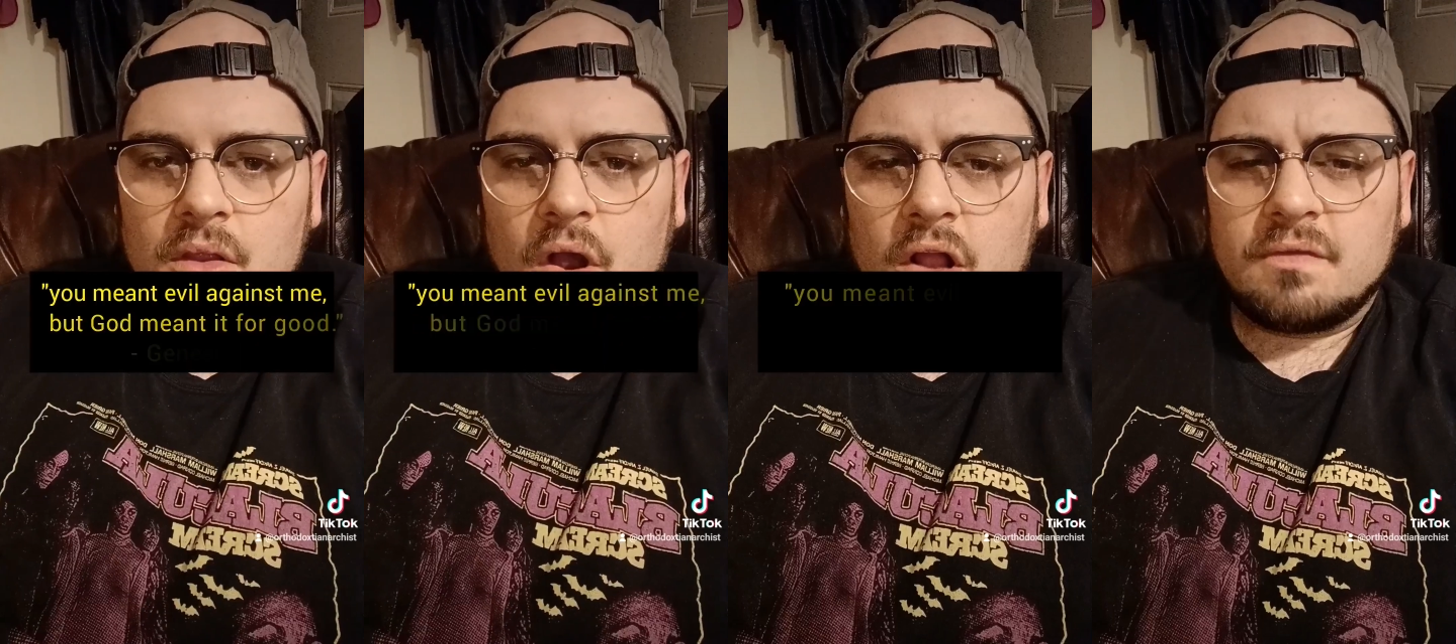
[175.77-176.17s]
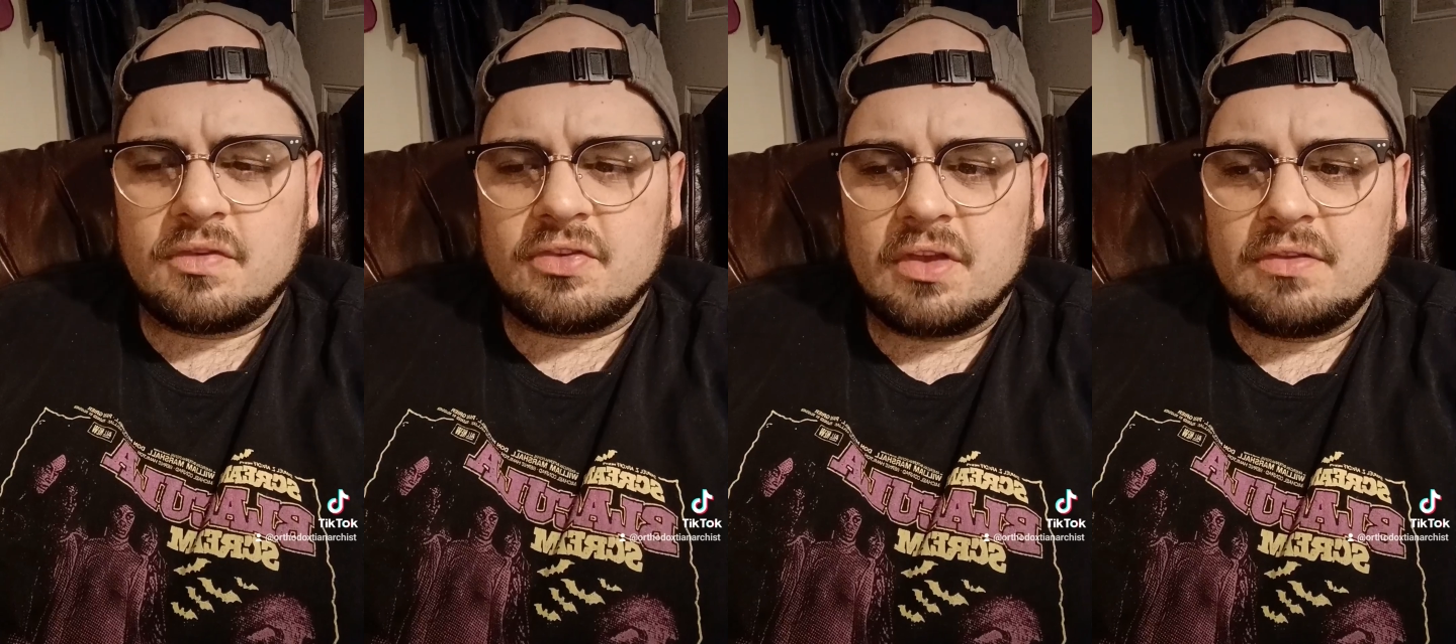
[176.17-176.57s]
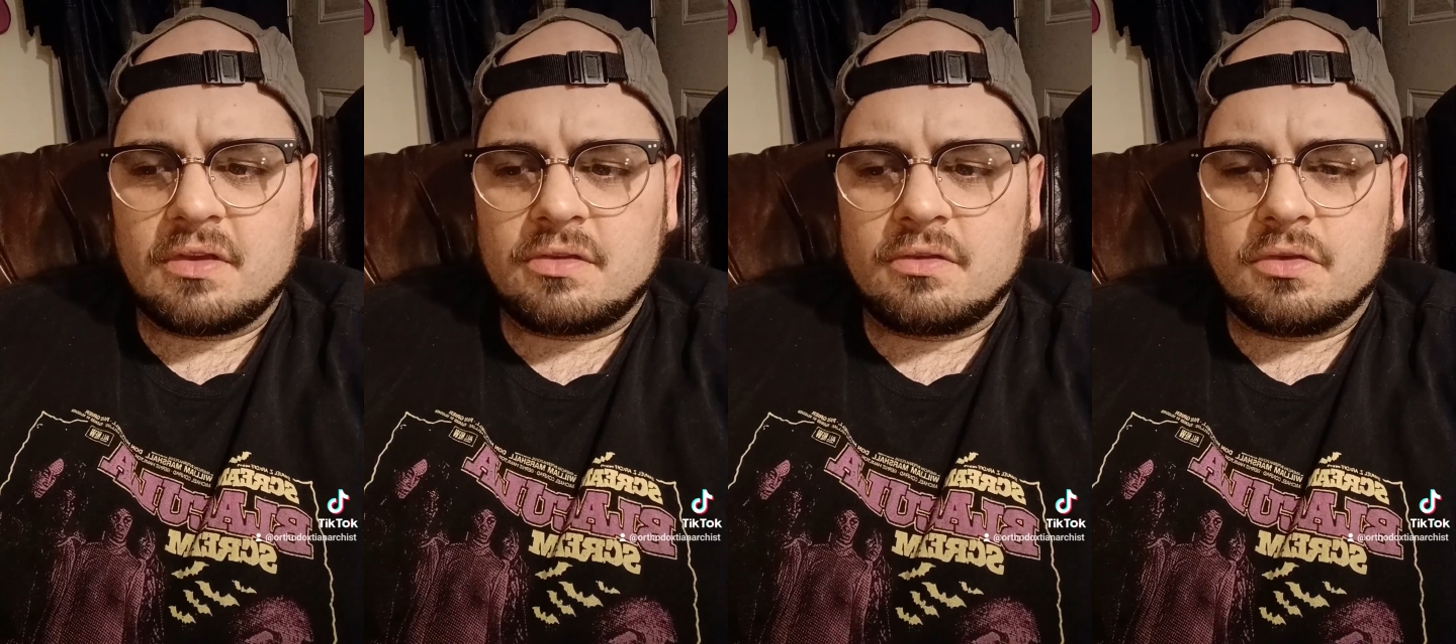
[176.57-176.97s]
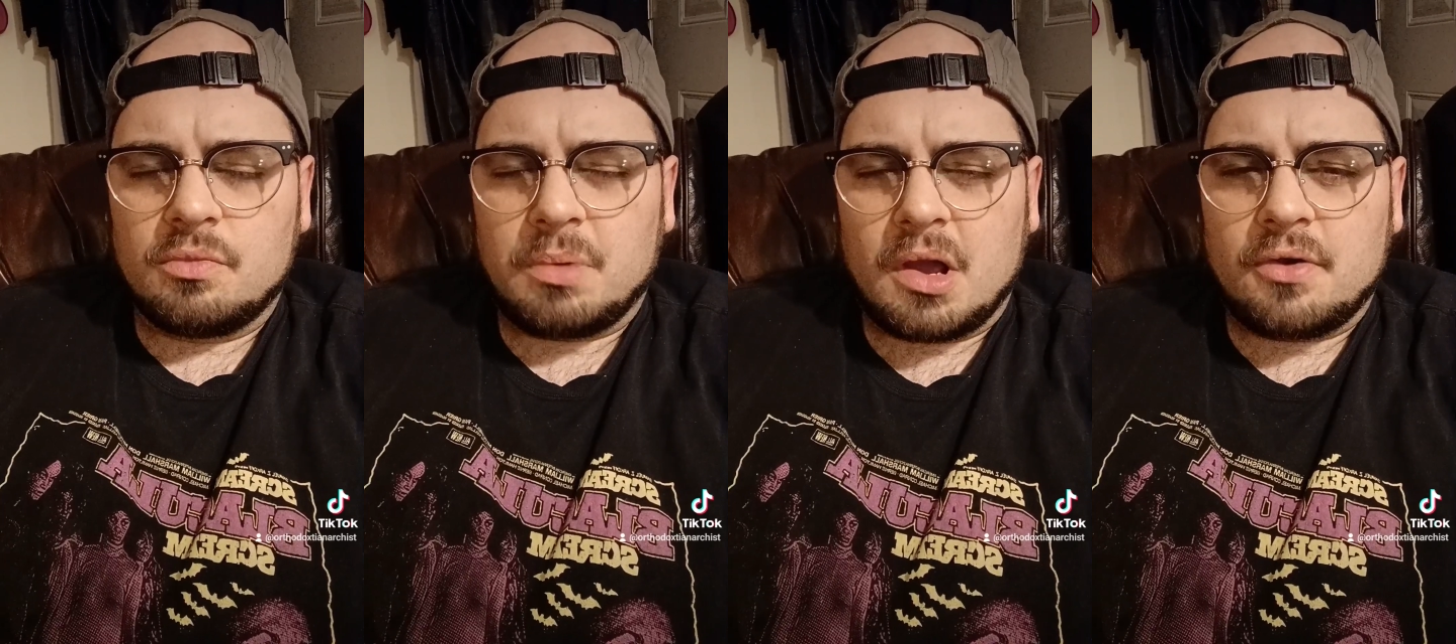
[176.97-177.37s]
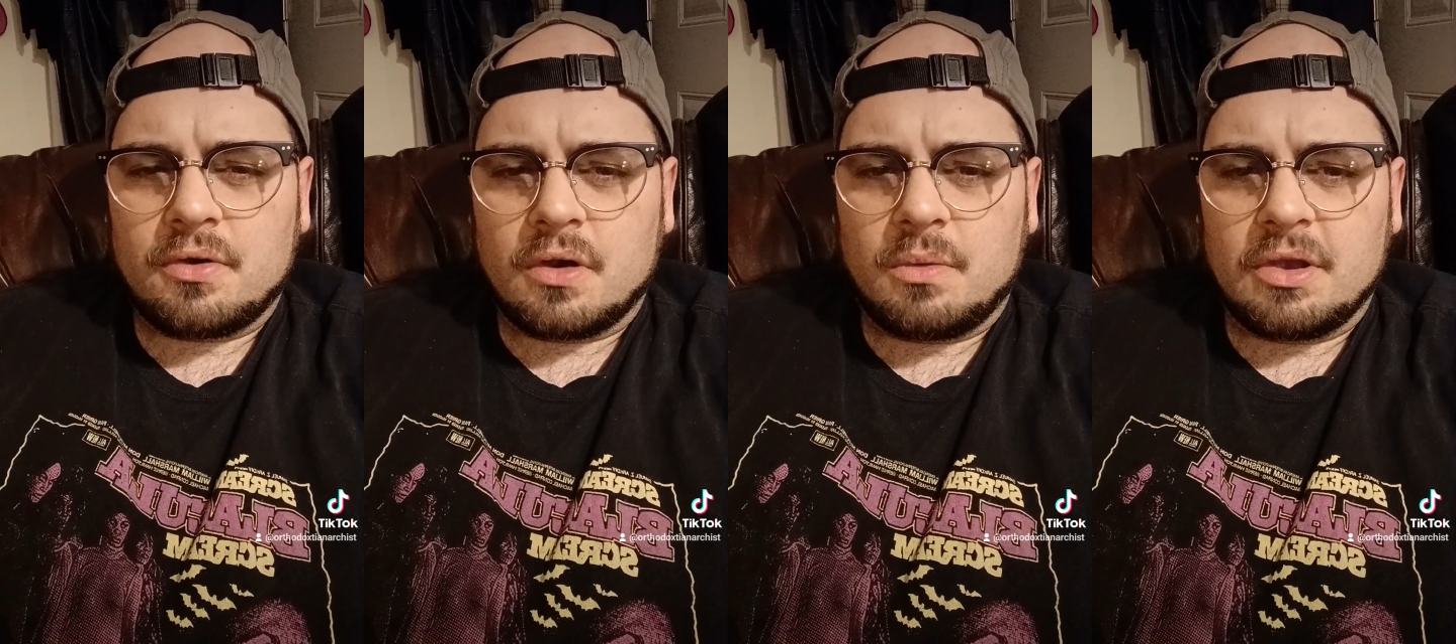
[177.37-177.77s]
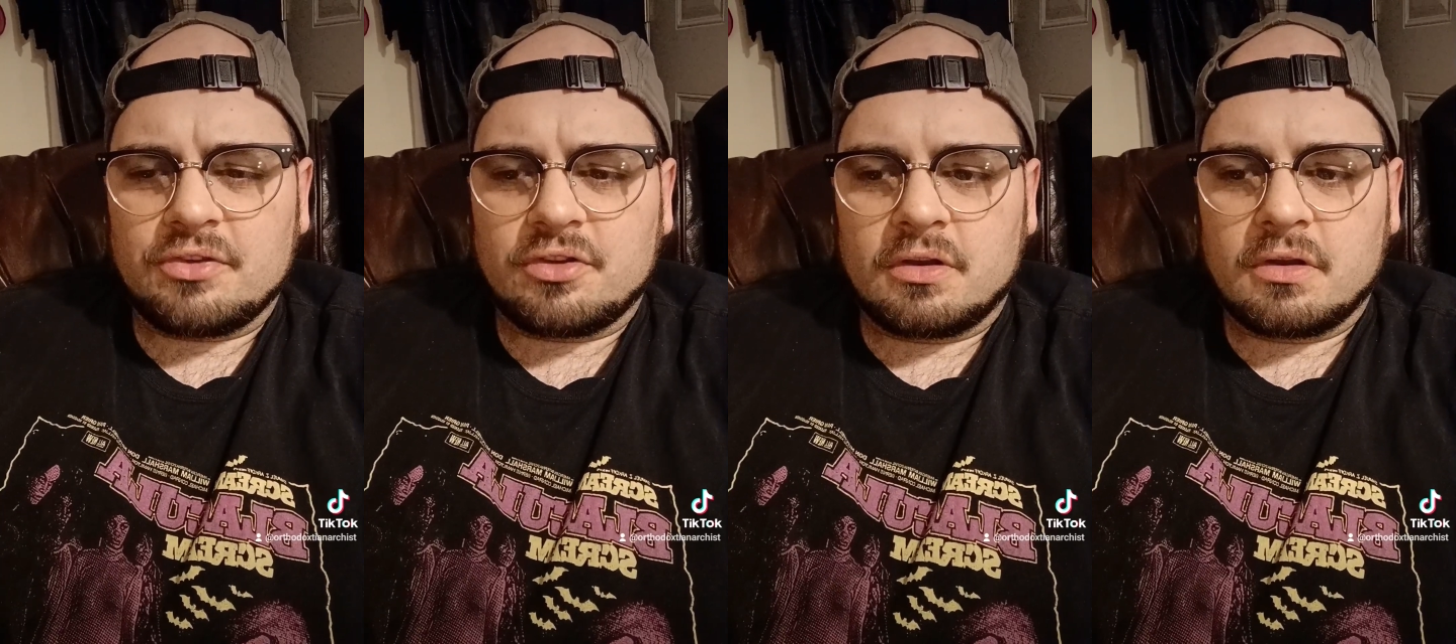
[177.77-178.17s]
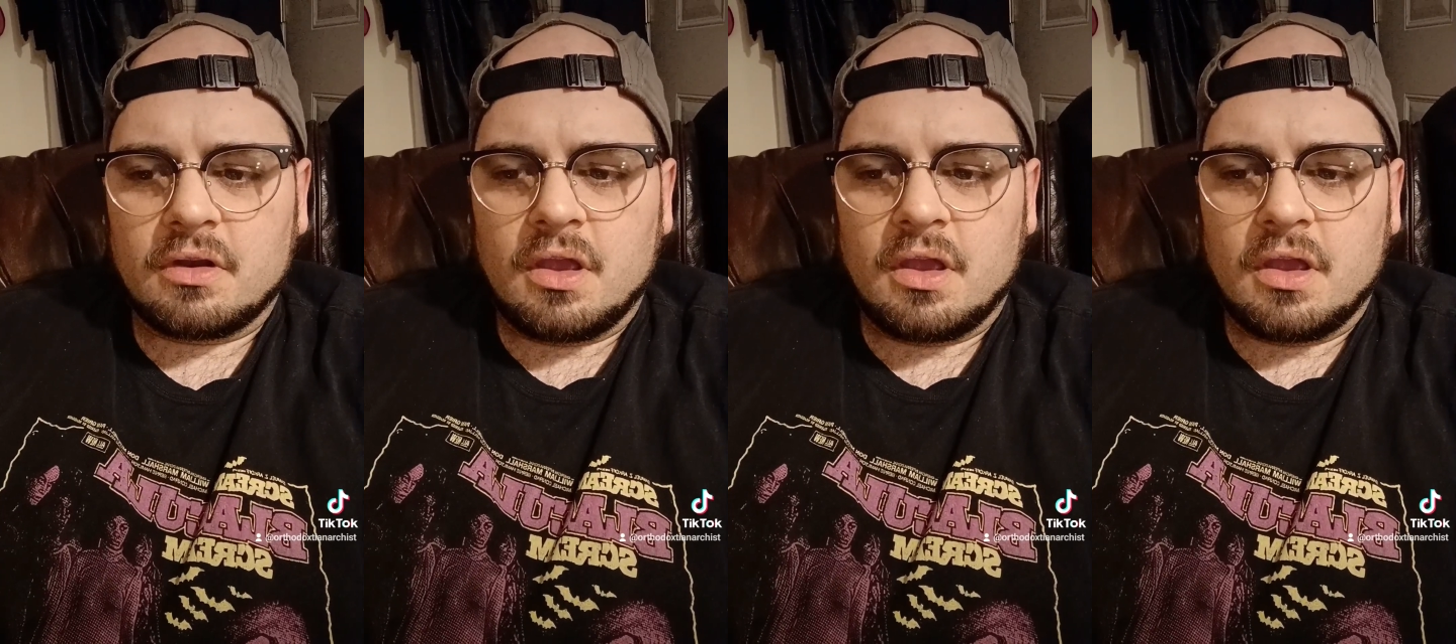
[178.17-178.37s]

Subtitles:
All of this leads us to ponder a question.